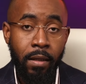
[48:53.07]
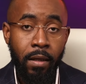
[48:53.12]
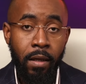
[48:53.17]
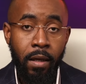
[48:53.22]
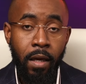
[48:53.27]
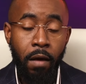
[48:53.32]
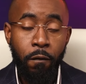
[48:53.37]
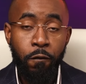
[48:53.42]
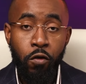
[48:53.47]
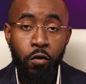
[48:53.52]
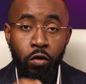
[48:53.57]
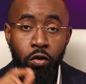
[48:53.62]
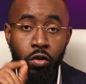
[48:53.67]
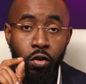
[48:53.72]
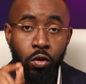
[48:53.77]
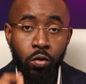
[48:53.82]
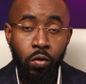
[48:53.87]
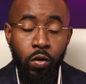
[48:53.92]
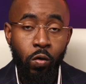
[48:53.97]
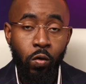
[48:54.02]
If you're
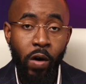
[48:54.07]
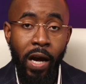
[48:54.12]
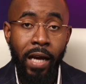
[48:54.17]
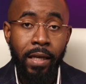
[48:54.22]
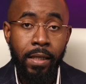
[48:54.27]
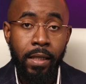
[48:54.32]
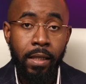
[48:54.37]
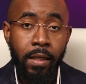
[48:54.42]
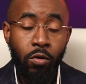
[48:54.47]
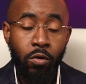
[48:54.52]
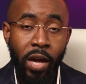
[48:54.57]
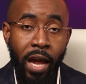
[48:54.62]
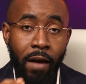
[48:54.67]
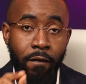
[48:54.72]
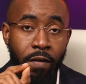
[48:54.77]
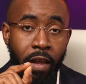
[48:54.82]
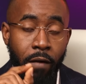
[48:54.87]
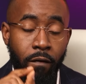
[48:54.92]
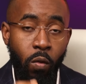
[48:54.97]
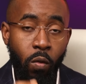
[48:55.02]
new to IT, you have
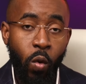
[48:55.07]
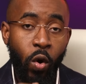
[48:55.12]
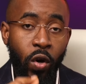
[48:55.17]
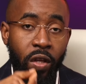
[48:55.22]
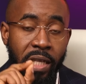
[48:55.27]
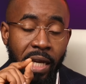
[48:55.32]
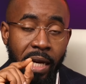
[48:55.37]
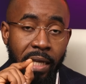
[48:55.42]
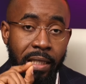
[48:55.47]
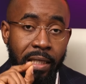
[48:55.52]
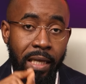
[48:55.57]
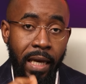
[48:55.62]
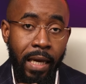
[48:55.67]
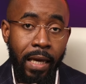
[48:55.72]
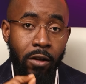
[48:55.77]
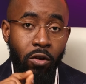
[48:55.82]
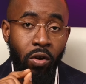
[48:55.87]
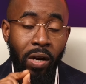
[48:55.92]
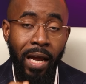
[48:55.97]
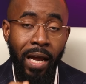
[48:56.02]
never worked a day in
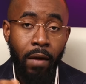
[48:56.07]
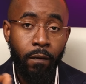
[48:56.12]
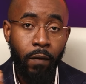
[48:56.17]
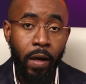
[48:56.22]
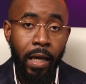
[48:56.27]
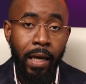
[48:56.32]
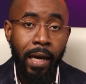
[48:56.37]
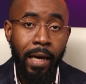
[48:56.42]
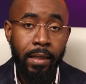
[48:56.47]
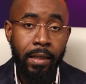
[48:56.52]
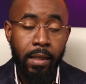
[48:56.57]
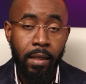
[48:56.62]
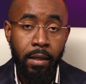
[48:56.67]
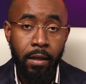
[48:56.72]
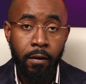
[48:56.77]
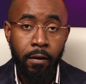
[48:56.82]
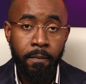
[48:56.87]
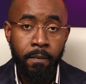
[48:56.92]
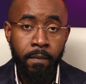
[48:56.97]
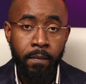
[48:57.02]
your life in IT.
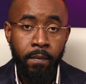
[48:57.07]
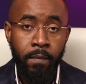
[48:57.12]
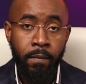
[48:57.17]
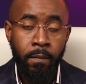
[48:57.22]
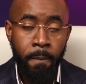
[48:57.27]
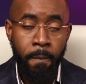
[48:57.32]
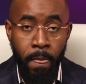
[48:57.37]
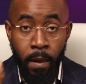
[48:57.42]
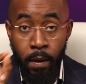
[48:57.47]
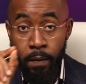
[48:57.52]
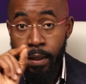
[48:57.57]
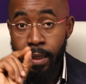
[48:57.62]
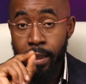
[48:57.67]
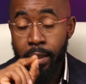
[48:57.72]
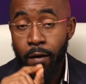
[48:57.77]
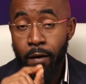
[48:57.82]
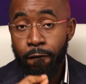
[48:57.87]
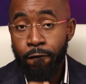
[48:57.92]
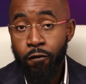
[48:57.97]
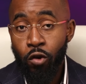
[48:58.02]
This is the
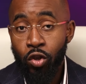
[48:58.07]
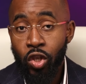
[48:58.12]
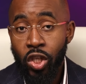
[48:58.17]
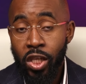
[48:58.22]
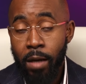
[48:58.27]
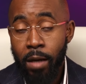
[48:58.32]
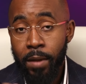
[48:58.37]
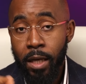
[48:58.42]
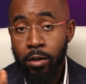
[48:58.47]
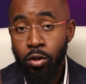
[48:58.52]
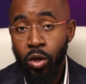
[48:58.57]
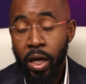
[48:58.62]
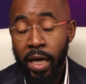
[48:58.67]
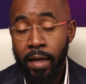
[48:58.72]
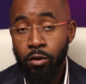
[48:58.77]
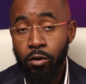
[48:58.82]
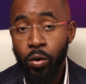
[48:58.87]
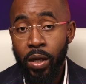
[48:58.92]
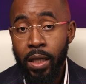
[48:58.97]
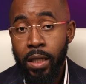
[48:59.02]
first time that you're
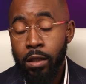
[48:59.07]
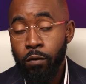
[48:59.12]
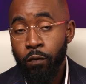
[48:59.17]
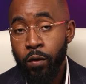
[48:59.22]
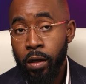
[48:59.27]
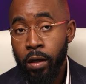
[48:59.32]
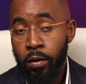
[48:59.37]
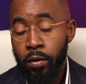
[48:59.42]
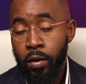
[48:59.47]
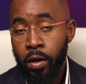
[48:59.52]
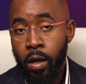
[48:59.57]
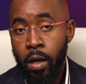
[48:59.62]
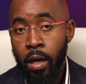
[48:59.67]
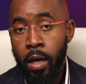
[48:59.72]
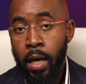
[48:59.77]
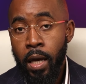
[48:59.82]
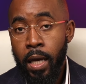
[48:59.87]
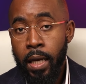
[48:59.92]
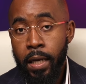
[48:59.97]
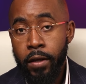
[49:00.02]
entering this field.
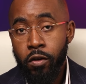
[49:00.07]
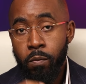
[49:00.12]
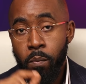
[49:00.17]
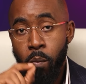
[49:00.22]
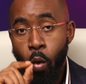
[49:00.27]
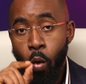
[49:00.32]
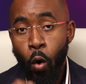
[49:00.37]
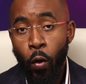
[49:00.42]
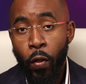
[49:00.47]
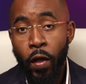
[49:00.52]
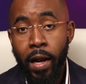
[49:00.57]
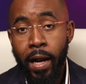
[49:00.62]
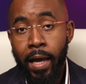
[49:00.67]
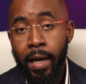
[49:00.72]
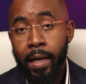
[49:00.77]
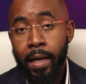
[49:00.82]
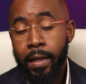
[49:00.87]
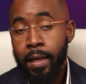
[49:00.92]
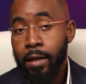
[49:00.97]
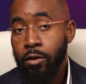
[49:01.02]
It is more than
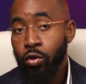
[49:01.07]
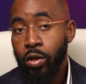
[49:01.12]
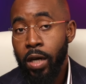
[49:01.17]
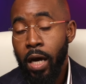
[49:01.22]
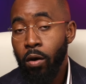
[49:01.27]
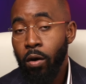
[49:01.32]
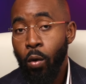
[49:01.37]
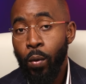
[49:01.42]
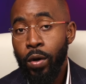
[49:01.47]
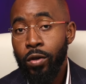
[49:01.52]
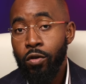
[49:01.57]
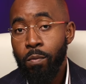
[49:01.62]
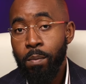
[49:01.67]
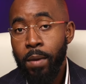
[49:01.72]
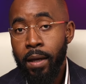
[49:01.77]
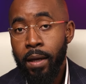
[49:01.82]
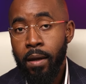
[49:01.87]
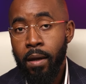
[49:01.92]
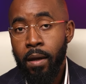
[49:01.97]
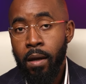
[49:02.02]
likely that you're not going to
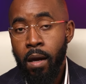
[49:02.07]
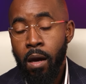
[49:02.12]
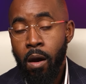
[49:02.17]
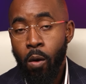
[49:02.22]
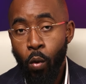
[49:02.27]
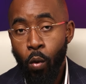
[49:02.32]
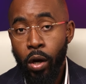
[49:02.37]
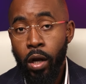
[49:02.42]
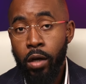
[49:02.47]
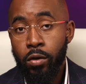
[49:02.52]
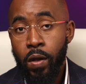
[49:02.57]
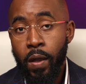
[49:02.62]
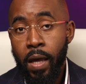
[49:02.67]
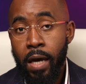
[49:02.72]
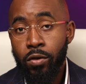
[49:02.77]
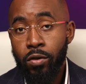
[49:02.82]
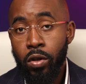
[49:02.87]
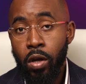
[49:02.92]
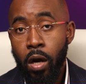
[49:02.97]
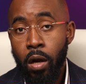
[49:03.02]
make
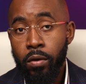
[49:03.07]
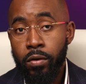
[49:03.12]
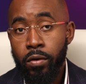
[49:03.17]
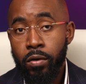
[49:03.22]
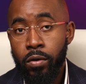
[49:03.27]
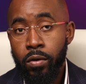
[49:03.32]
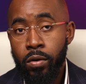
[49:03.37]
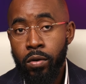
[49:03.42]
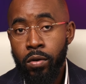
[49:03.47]
$100,000.